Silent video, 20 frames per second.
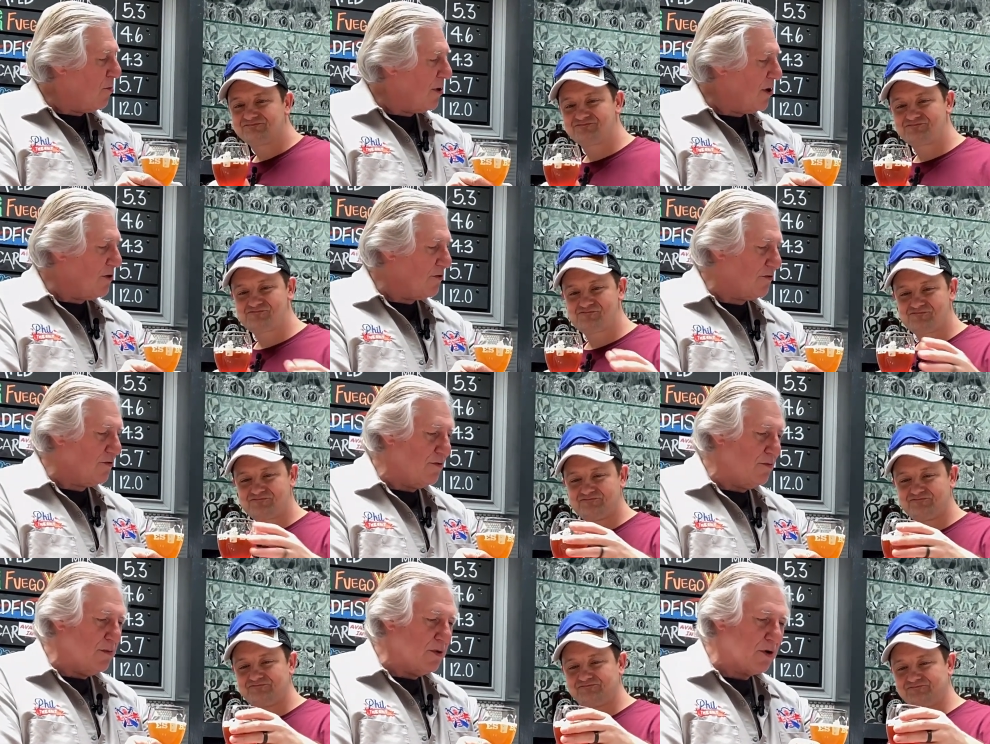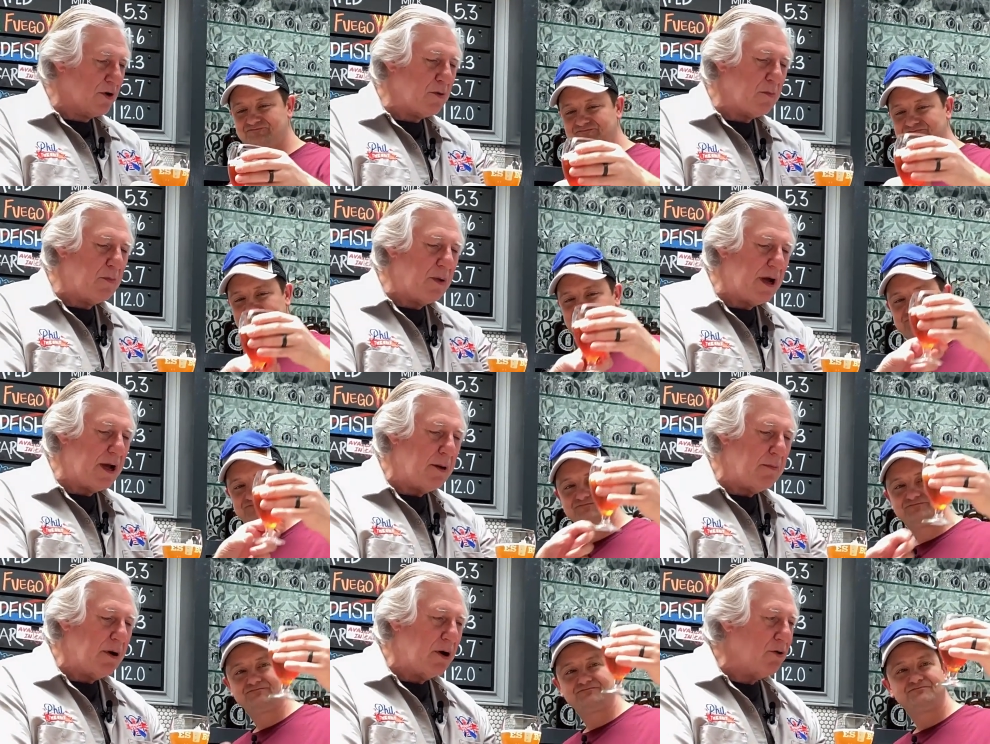Speaker 1: both of them and
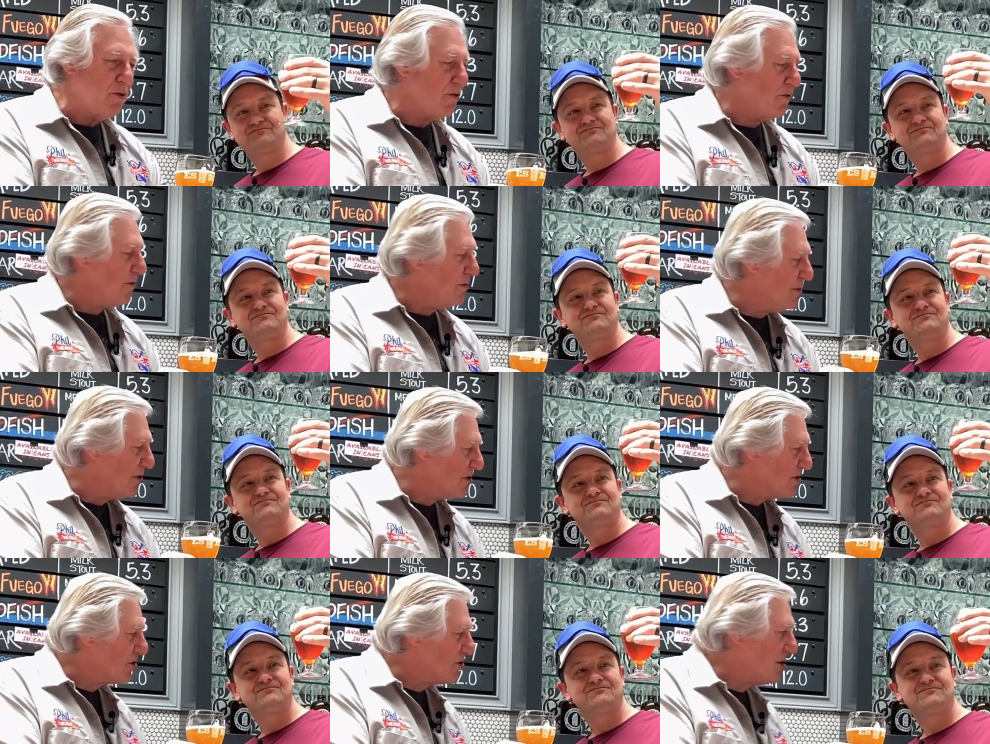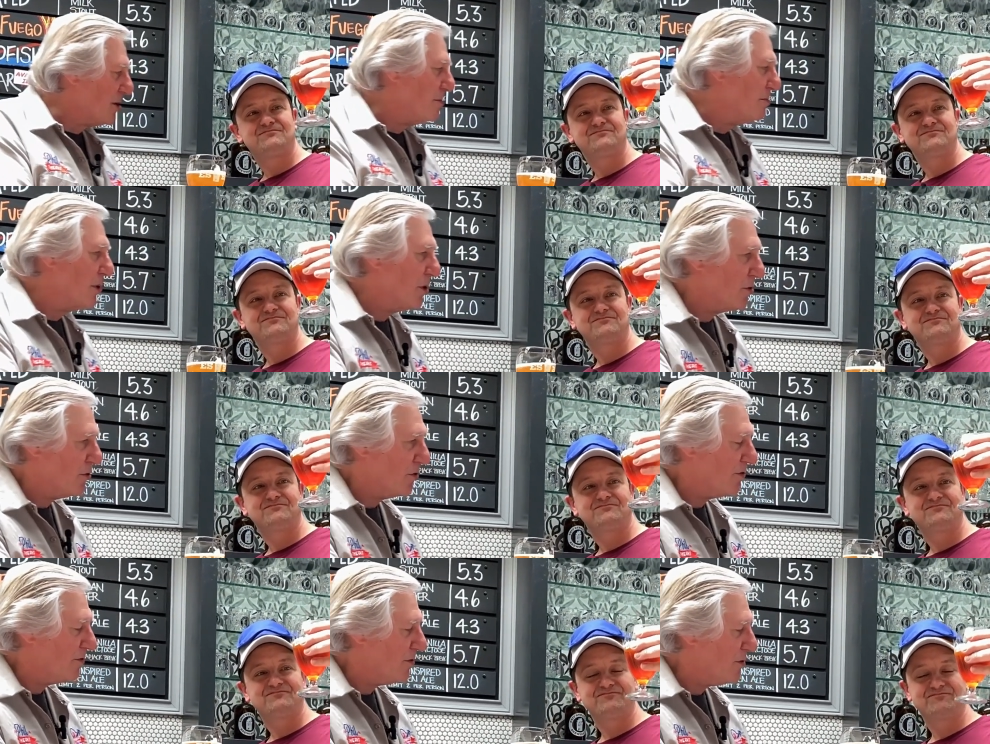compare both of them and sit
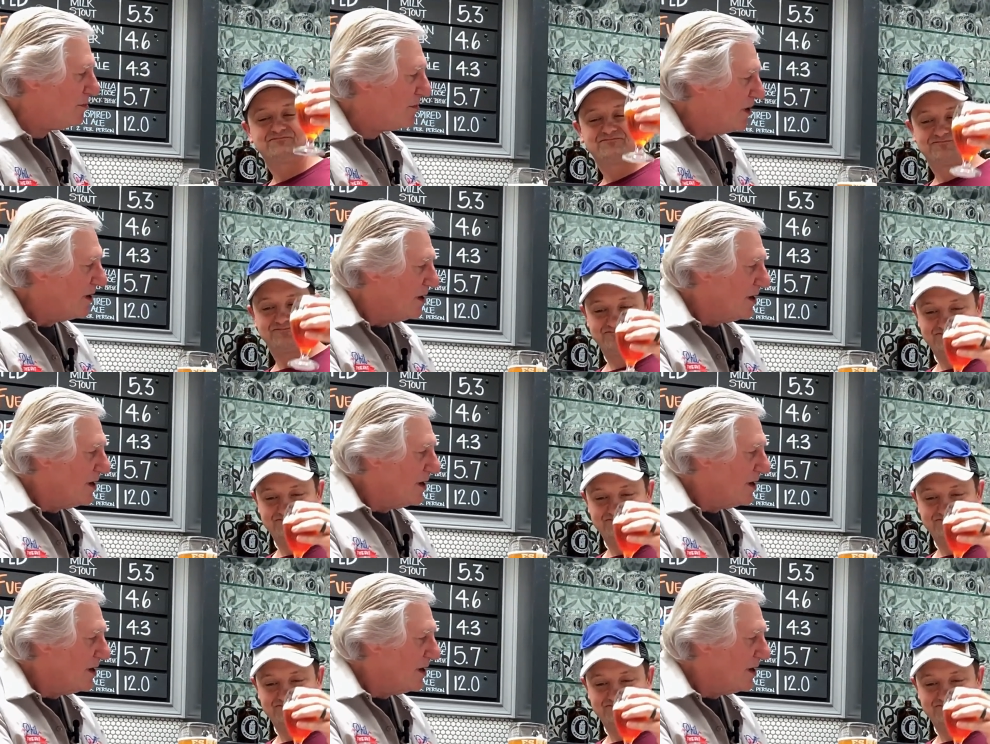both of them